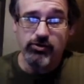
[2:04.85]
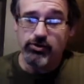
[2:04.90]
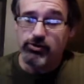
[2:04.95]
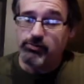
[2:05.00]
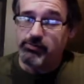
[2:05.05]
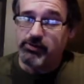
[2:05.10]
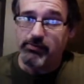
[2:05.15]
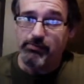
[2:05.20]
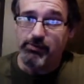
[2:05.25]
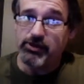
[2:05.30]
There'll
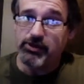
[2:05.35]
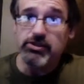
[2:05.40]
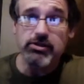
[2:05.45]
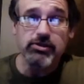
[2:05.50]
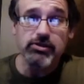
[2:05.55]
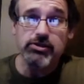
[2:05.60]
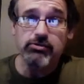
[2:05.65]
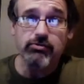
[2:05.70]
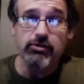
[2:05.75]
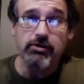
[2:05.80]
be a bunch of
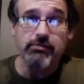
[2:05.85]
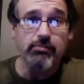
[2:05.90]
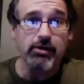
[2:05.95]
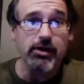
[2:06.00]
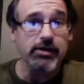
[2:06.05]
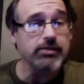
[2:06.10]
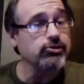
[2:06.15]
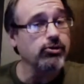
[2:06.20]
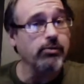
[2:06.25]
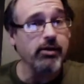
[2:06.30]
these green
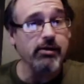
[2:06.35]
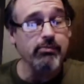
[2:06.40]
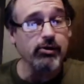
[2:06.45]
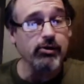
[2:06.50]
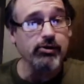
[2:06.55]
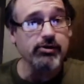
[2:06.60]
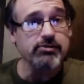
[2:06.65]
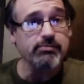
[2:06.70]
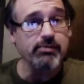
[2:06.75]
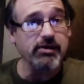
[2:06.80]
buttons on my
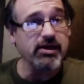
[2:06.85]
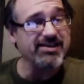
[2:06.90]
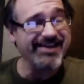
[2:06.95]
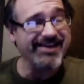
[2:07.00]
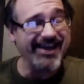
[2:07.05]
bonus page.